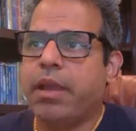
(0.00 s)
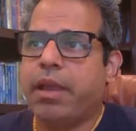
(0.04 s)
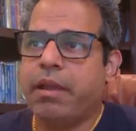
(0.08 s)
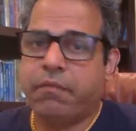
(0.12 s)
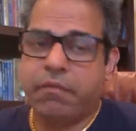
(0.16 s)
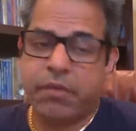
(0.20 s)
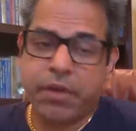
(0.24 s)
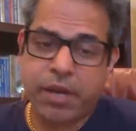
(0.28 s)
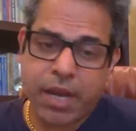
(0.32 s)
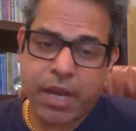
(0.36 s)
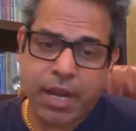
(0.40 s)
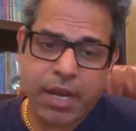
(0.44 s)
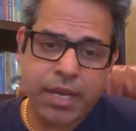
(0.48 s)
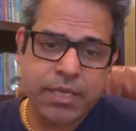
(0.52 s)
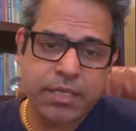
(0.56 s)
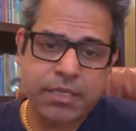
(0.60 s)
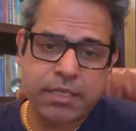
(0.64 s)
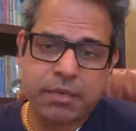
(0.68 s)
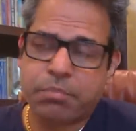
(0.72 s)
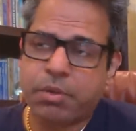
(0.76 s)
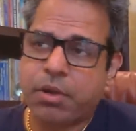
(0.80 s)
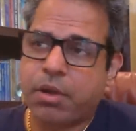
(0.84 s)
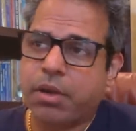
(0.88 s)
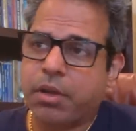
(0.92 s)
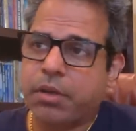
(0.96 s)
every eye is
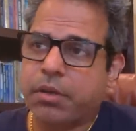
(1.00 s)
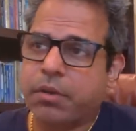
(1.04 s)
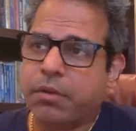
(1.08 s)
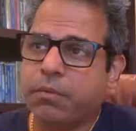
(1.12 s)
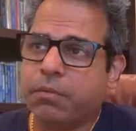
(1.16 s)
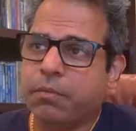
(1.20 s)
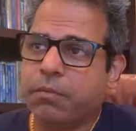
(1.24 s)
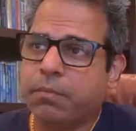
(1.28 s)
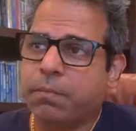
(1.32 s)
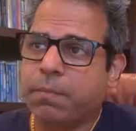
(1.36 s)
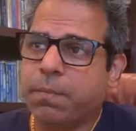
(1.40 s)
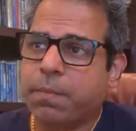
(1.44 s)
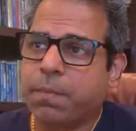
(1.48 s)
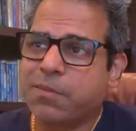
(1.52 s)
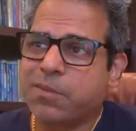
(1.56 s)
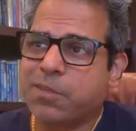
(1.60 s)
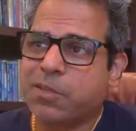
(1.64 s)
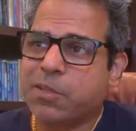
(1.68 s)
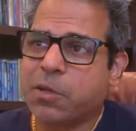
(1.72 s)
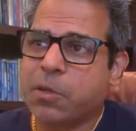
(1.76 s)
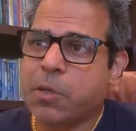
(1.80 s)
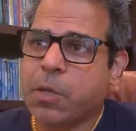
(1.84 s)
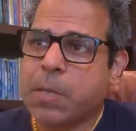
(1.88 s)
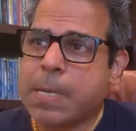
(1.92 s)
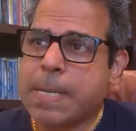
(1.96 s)
upon you
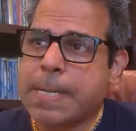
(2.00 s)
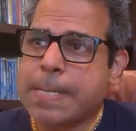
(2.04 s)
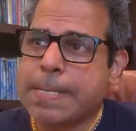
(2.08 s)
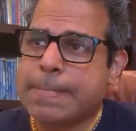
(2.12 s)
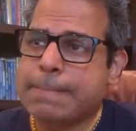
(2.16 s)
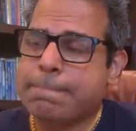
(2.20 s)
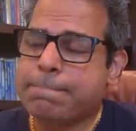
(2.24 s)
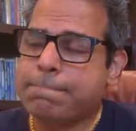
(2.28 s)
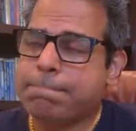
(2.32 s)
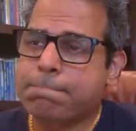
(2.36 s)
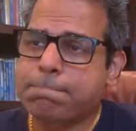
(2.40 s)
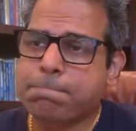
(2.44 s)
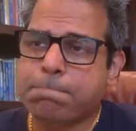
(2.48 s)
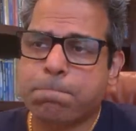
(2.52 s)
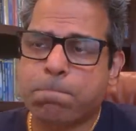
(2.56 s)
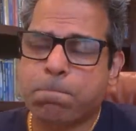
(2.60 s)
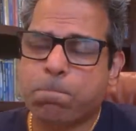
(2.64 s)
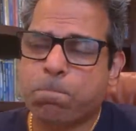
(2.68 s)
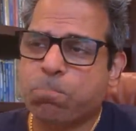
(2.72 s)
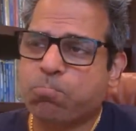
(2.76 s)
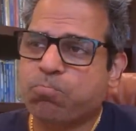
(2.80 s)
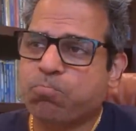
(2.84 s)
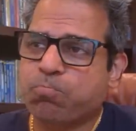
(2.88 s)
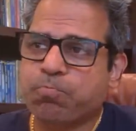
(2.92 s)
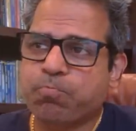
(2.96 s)
so
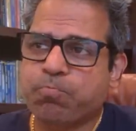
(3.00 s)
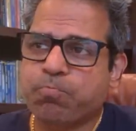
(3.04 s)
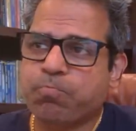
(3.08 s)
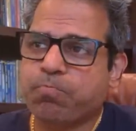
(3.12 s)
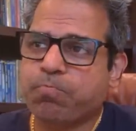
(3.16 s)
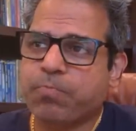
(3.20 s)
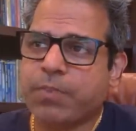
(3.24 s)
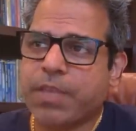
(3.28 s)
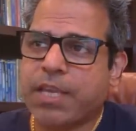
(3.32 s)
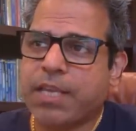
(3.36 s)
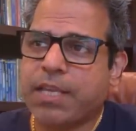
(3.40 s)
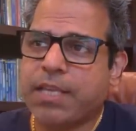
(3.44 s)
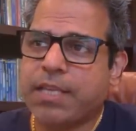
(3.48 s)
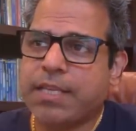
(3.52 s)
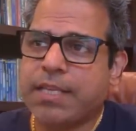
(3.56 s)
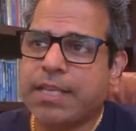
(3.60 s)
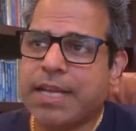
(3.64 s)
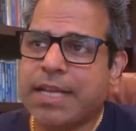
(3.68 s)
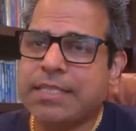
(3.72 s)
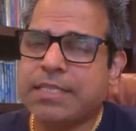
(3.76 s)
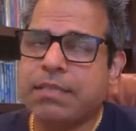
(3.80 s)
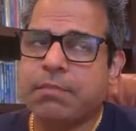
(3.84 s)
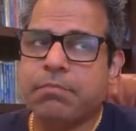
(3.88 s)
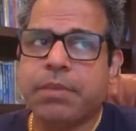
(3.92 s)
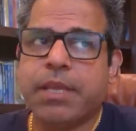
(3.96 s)

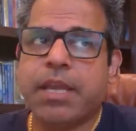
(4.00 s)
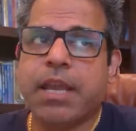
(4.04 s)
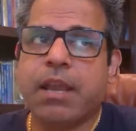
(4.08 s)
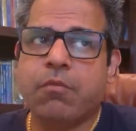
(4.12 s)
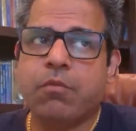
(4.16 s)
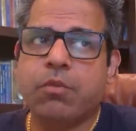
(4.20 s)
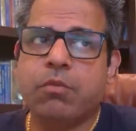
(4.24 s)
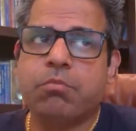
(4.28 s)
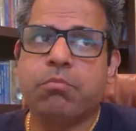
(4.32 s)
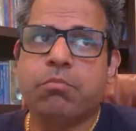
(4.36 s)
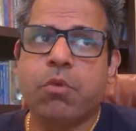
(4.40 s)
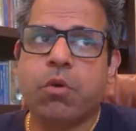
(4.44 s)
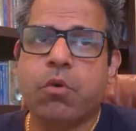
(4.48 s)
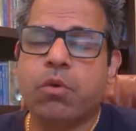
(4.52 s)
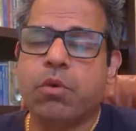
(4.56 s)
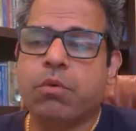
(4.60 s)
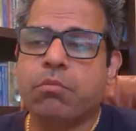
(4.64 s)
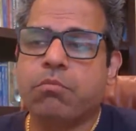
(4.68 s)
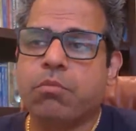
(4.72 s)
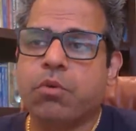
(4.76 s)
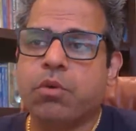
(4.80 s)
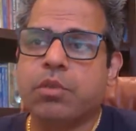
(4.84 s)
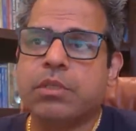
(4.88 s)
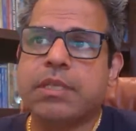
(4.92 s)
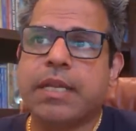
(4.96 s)
that's something I will
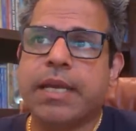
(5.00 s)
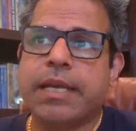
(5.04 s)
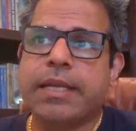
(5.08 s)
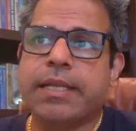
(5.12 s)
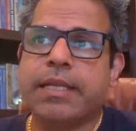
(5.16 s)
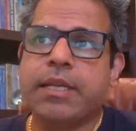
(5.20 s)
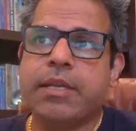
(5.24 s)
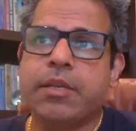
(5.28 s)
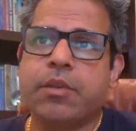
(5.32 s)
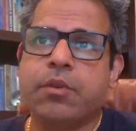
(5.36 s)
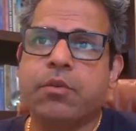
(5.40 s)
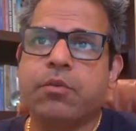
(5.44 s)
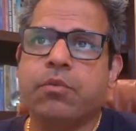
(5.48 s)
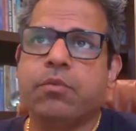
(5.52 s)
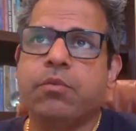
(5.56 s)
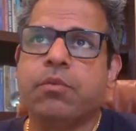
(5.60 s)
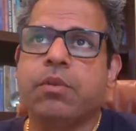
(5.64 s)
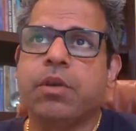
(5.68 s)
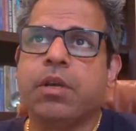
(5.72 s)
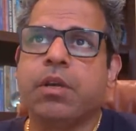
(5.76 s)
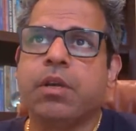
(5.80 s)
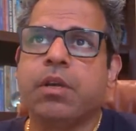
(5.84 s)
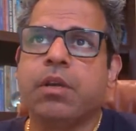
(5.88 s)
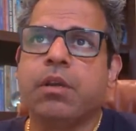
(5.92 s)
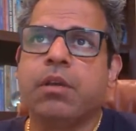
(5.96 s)
more most likely
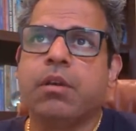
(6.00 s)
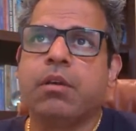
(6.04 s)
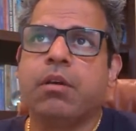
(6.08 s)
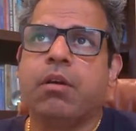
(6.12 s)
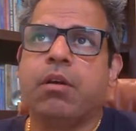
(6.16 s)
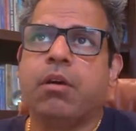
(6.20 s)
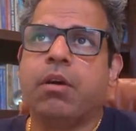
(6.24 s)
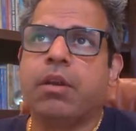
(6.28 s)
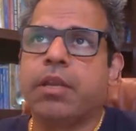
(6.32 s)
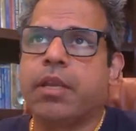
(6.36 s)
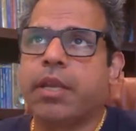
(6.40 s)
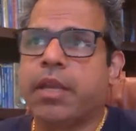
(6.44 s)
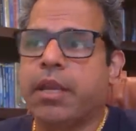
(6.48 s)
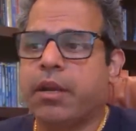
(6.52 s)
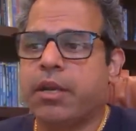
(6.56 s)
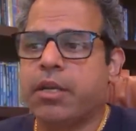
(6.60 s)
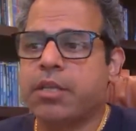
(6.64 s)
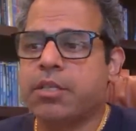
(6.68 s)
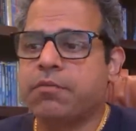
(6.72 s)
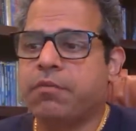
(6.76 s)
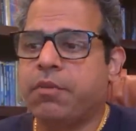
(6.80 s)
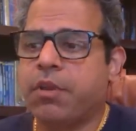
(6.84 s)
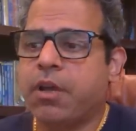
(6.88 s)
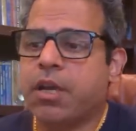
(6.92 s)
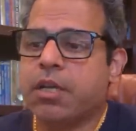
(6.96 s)
do on
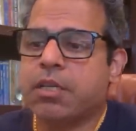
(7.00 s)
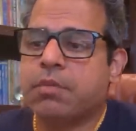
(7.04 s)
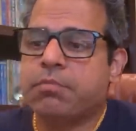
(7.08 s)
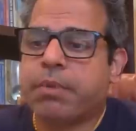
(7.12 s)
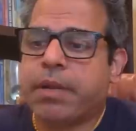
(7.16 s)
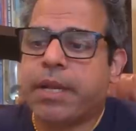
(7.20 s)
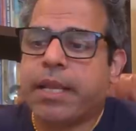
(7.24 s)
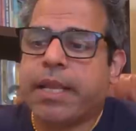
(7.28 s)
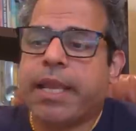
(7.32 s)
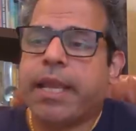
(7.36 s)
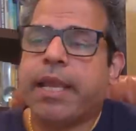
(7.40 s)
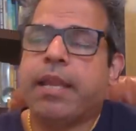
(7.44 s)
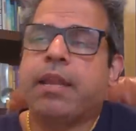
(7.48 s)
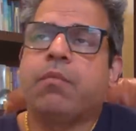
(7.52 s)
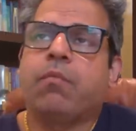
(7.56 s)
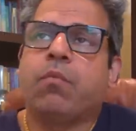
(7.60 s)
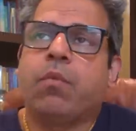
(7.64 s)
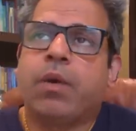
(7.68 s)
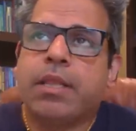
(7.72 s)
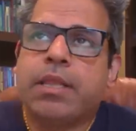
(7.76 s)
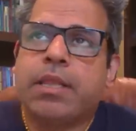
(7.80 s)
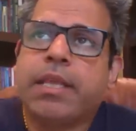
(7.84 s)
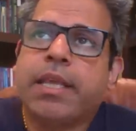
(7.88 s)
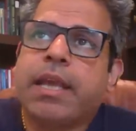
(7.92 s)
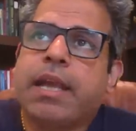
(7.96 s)
KRS vlogs. But again,
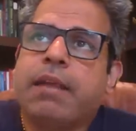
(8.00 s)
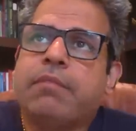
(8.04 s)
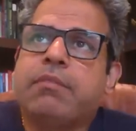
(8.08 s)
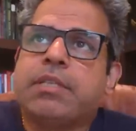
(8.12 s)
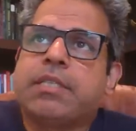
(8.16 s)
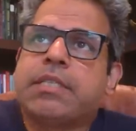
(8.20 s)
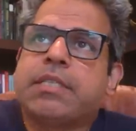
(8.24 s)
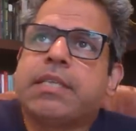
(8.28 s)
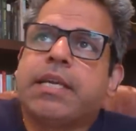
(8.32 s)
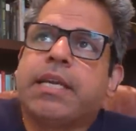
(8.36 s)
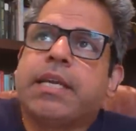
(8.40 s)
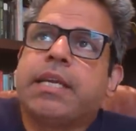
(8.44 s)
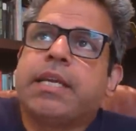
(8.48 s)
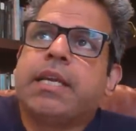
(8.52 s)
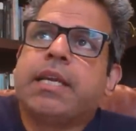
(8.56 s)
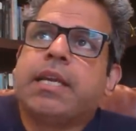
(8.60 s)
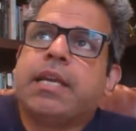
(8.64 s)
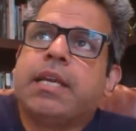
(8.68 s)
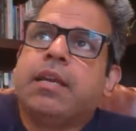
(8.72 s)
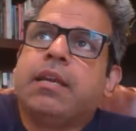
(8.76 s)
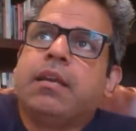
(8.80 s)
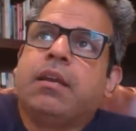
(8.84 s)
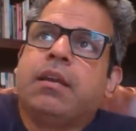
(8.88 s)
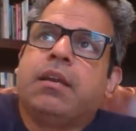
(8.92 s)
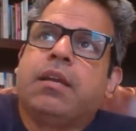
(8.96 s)
one thing I will say
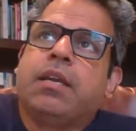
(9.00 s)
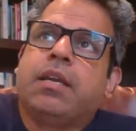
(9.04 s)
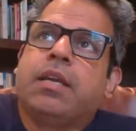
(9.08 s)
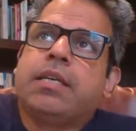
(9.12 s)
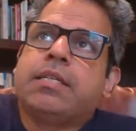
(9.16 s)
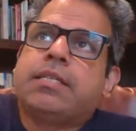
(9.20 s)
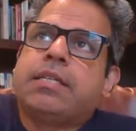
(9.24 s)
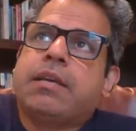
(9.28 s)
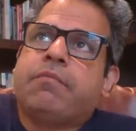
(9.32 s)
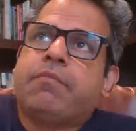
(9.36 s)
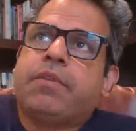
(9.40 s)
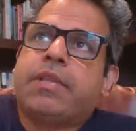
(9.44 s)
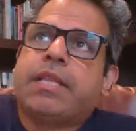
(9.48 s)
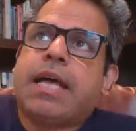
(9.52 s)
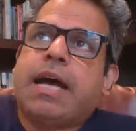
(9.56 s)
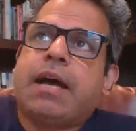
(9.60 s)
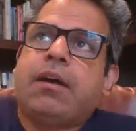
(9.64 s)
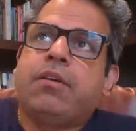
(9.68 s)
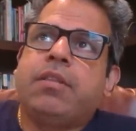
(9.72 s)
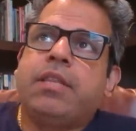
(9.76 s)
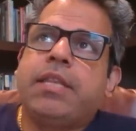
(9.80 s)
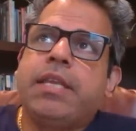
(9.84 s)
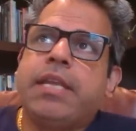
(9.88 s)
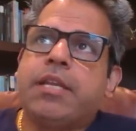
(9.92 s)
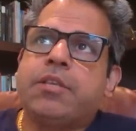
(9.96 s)
is that
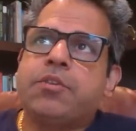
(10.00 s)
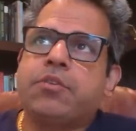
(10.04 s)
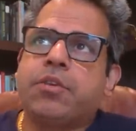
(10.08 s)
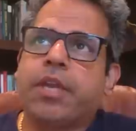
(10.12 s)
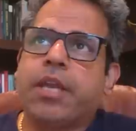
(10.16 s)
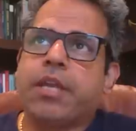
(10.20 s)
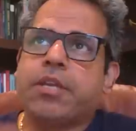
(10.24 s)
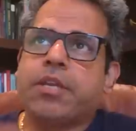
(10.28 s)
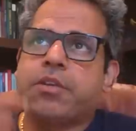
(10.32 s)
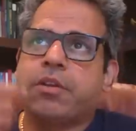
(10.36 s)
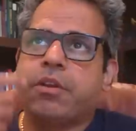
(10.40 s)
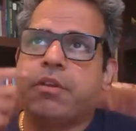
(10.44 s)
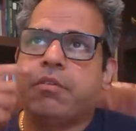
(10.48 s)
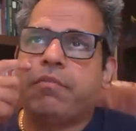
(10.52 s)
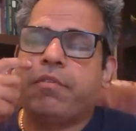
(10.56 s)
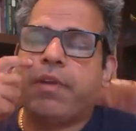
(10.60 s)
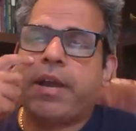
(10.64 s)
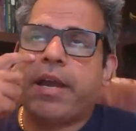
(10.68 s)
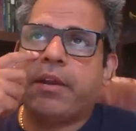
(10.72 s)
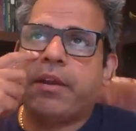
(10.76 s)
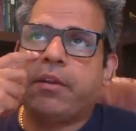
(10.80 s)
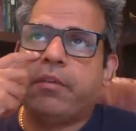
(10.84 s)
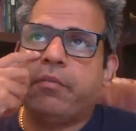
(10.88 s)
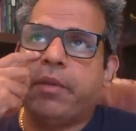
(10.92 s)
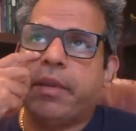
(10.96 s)
without the education of
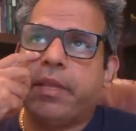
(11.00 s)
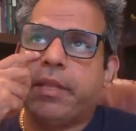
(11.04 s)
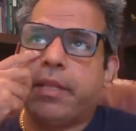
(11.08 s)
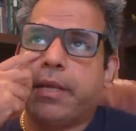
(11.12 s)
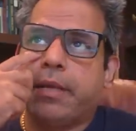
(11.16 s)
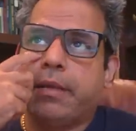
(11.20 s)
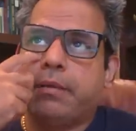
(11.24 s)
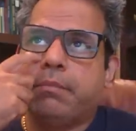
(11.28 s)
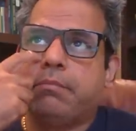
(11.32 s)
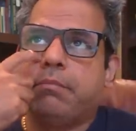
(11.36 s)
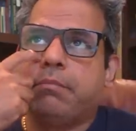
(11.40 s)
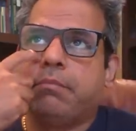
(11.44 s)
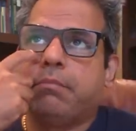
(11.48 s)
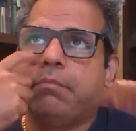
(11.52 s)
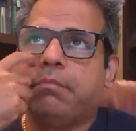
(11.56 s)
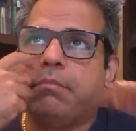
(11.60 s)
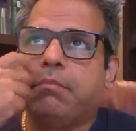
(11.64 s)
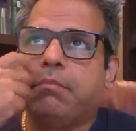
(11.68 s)
Ayurveda,